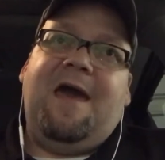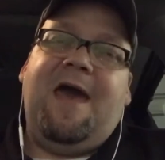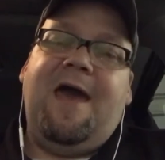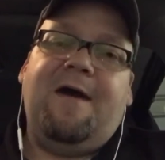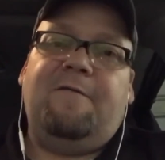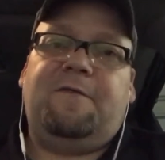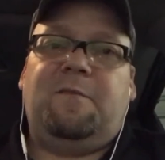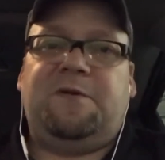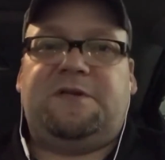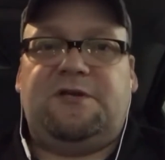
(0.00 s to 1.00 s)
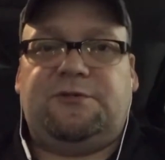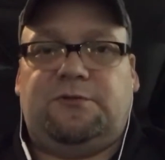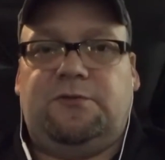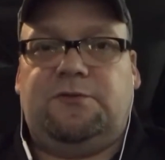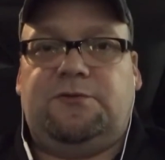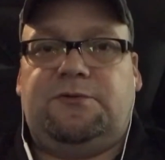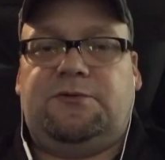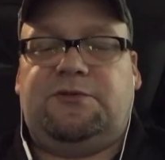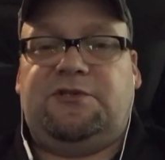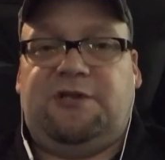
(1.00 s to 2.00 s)
have the potential
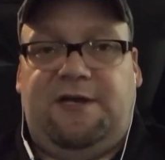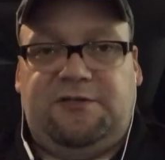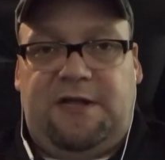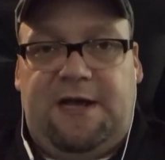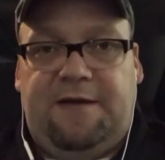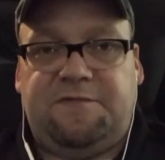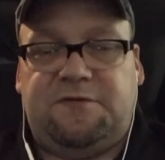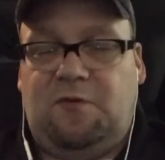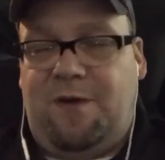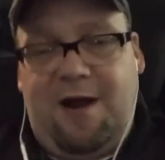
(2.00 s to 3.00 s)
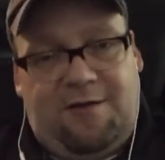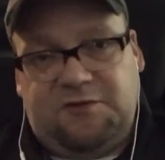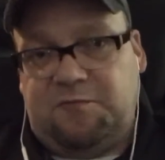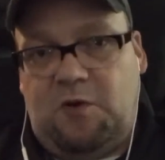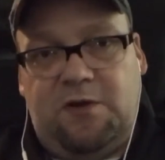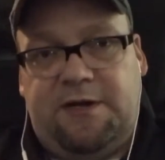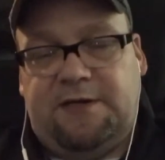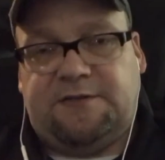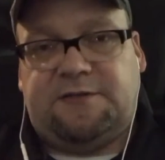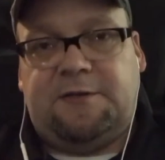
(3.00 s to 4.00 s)
to change lives, no matter how small it
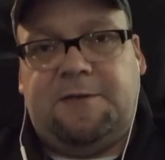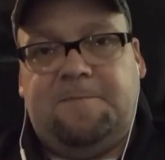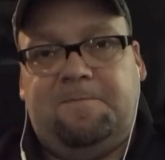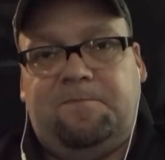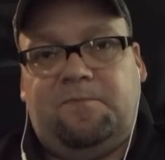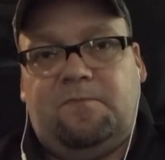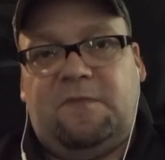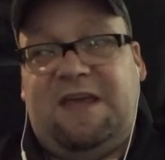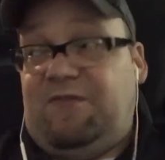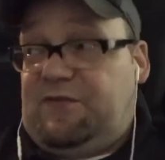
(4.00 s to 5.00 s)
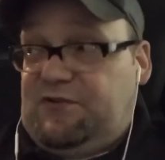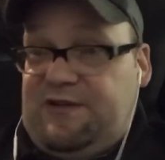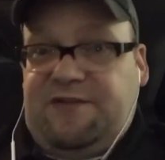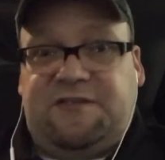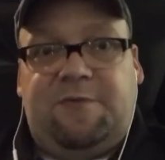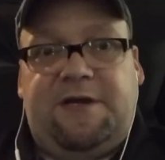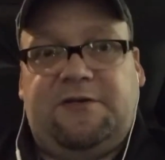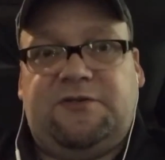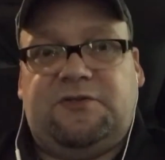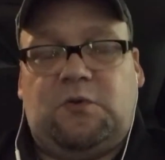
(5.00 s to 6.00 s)
is. Even if you're telling somebody
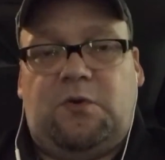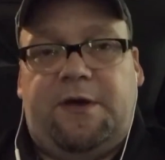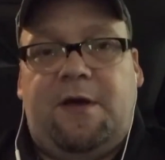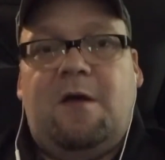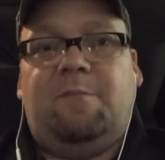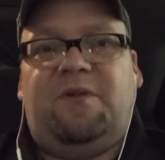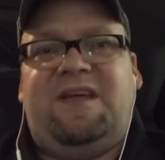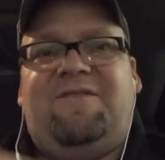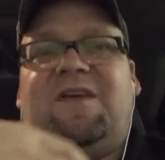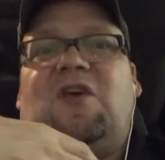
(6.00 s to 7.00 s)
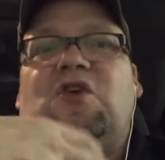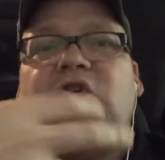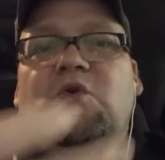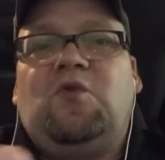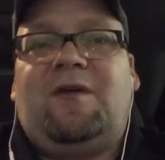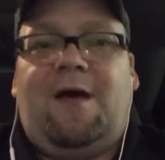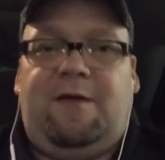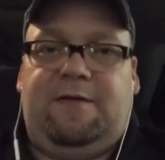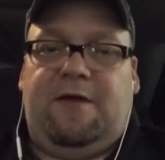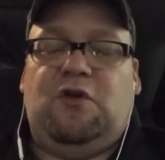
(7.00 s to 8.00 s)
else's story, believe that you
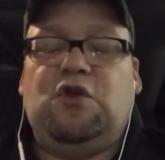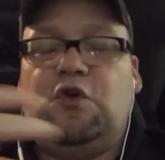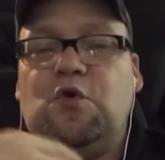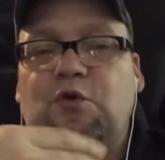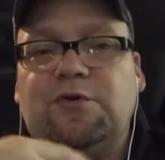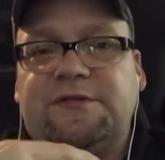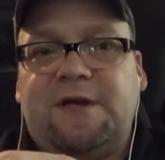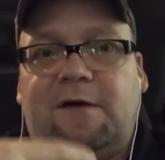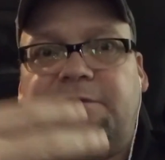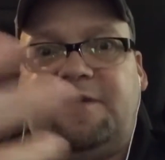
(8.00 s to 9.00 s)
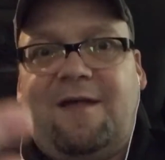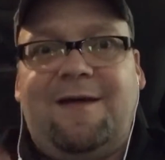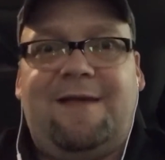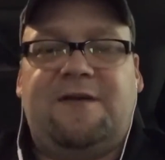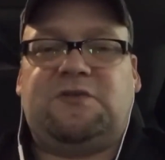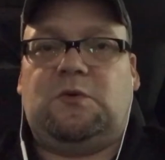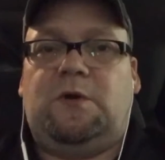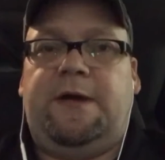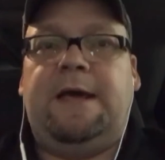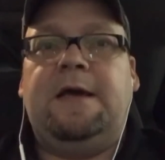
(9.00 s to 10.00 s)
telling that, you yourself telling that
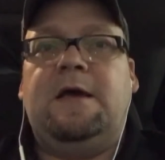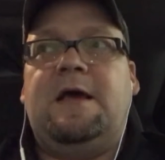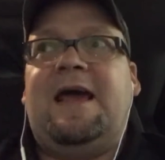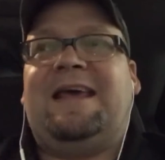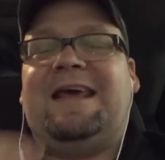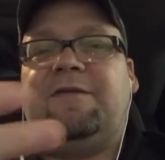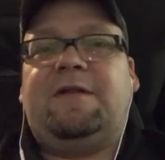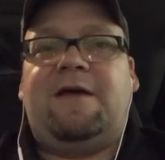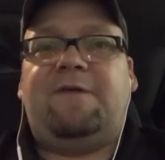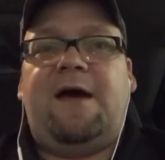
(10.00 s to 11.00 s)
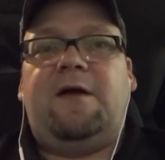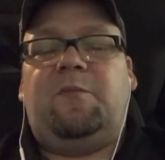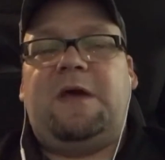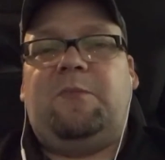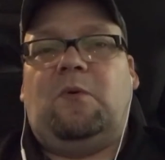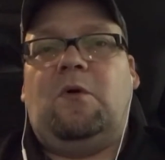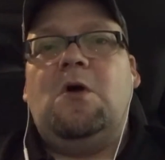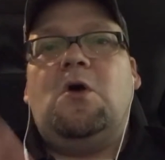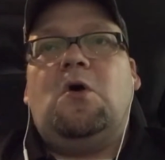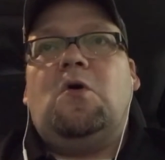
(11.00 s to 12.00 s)
story and giving that value to people,
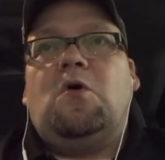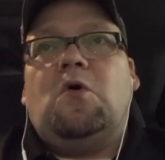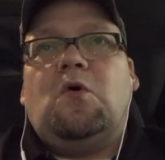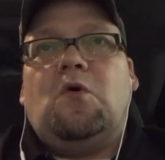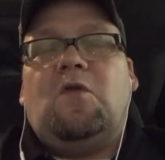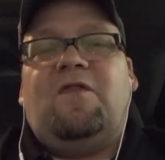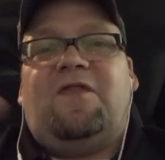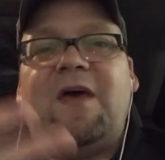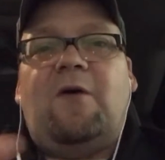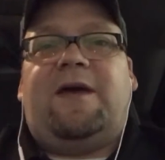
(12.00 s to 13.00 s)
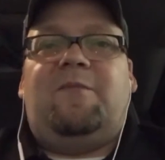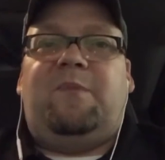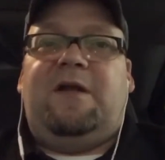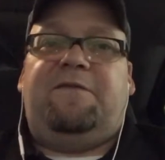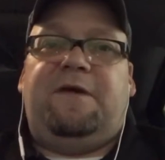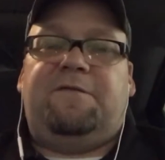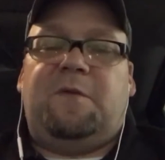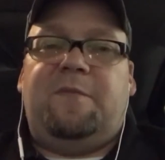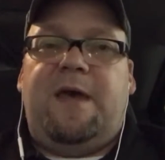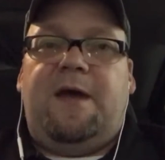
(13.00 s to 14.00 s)
they'll get benefit
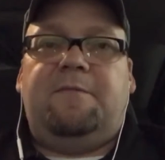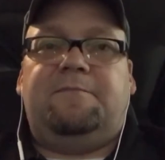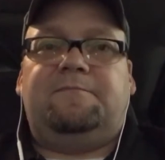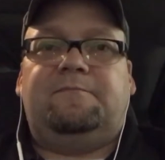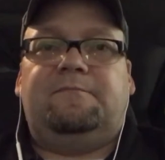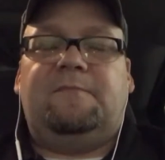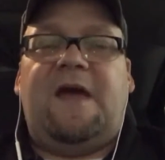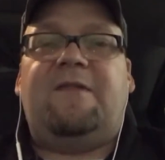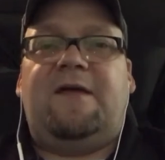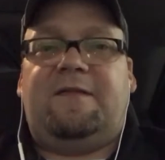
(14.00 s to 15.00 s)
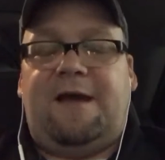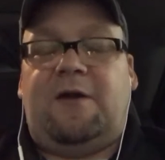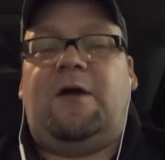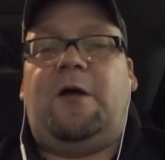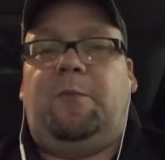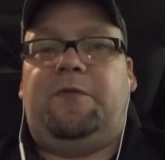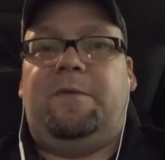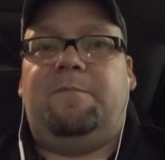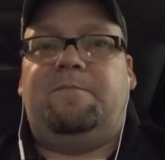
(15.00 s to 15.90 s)
from that, and that'll help them.